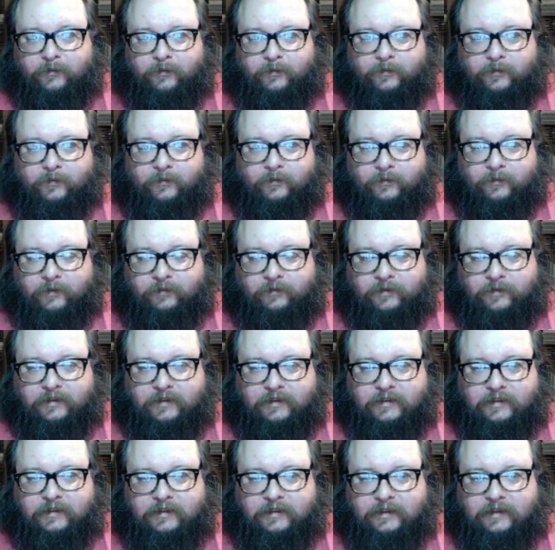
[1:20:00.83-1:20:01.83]
we
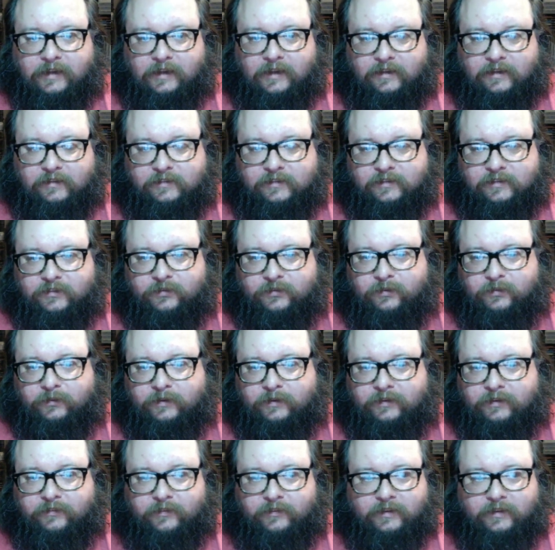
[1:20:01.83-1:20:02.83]
did the analysis, when
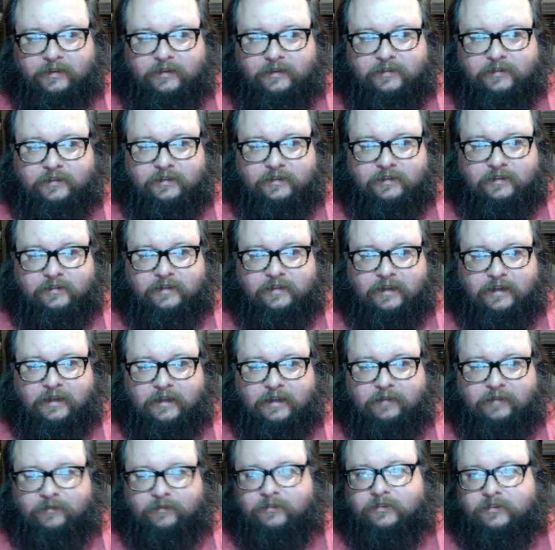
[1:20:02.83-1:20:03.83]
we released these
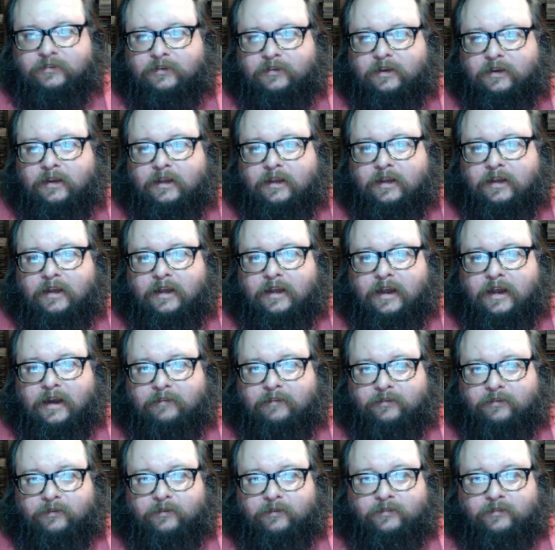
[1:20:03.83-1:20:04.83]
games,
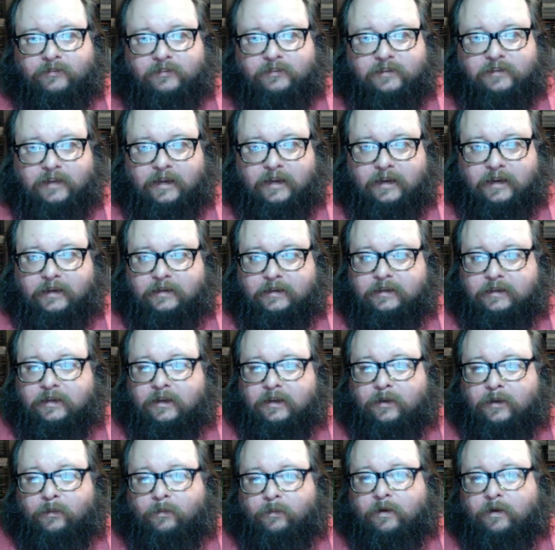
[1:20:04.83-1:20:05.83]
everyone was like,
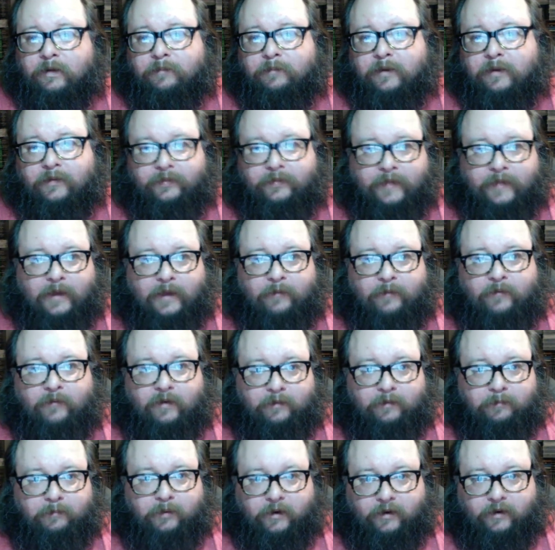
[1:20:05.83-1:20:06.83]
what about that
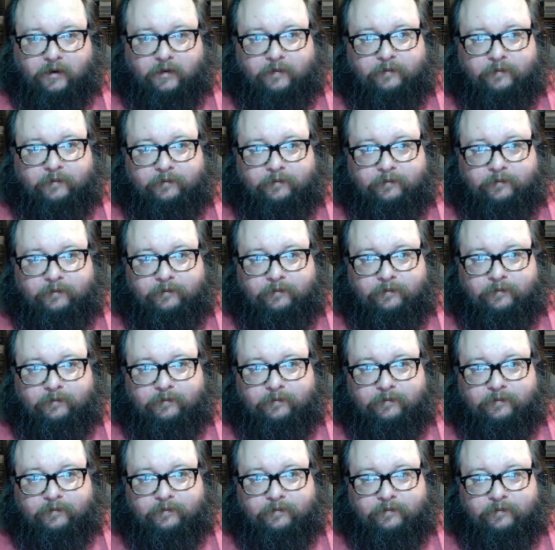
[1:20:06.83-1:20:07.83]
one part?
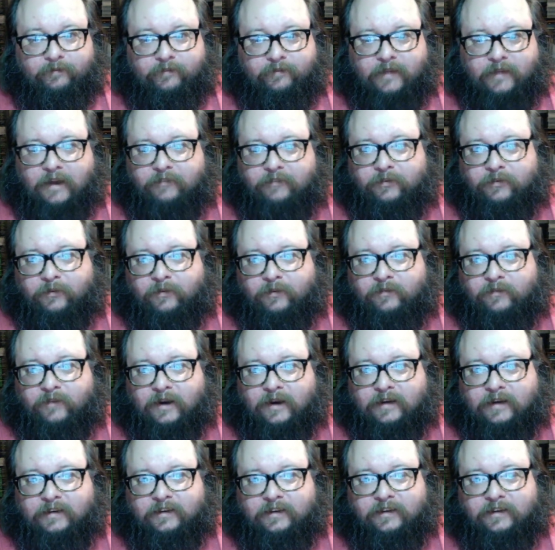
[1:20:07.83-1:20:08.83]
Everyone
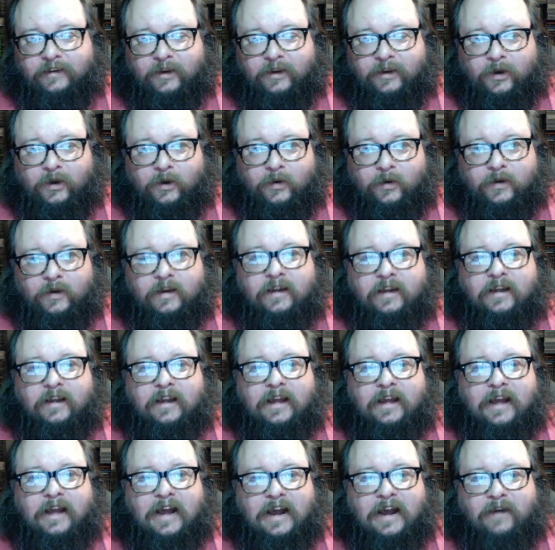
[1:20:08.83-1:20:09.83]
wanted to know
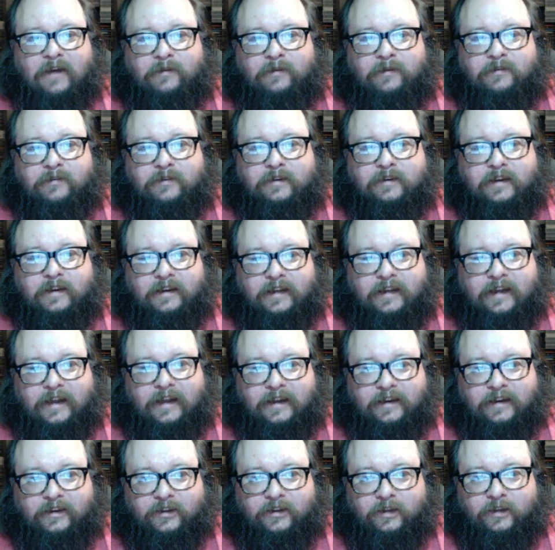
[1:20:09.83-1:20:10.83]
how we were going to
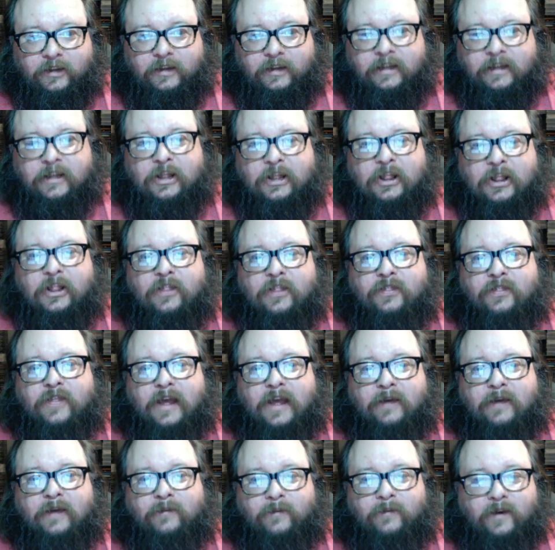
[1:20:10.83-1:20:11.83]
handle
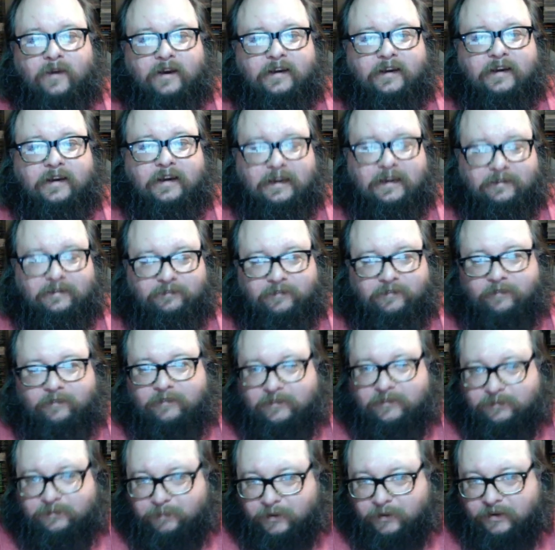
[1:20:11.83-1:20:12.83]
that one
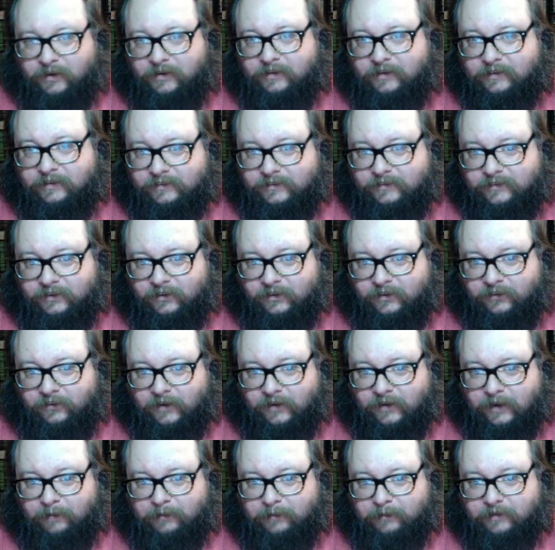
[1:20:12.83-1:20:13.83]
infamous part in Star
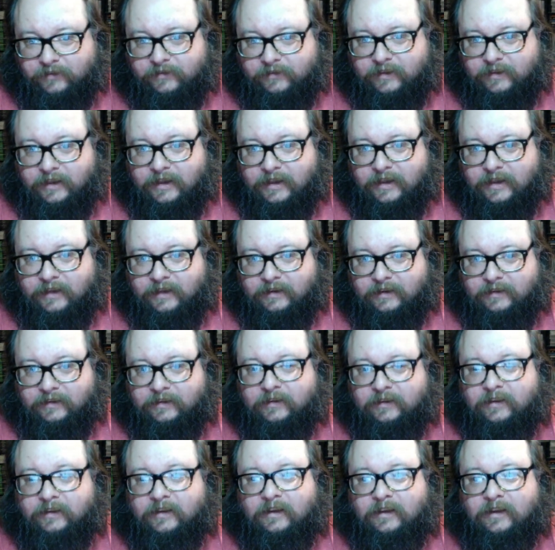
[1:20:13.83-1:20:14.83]
Tropics. And
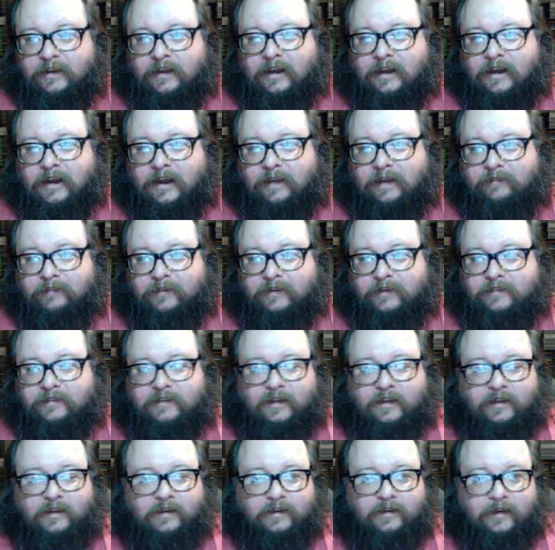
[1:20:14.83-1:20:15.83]
I'm going to
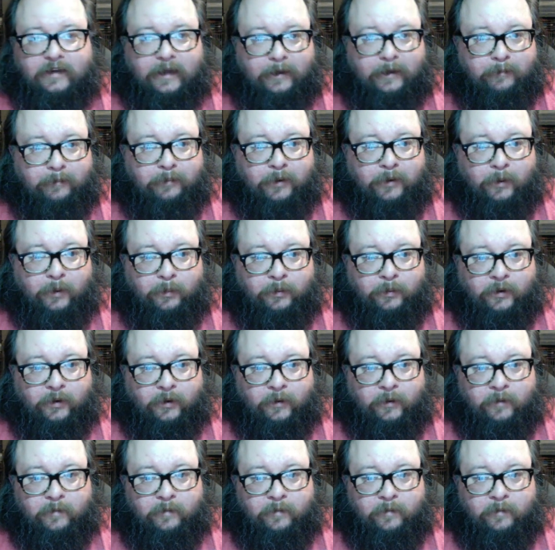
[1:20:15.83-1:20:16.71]
tell you now, Popo,